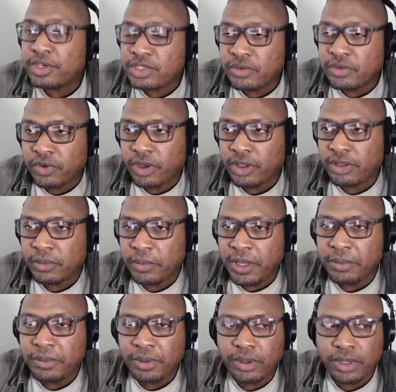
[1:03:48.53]
of all, the
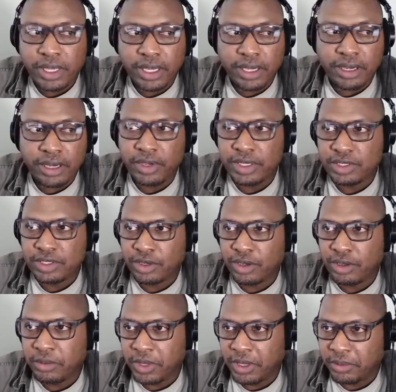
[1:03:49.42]
people of Aries are
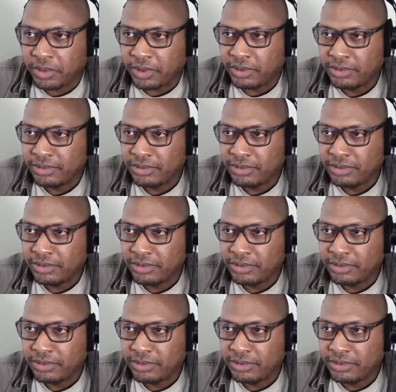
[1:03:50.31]
good people.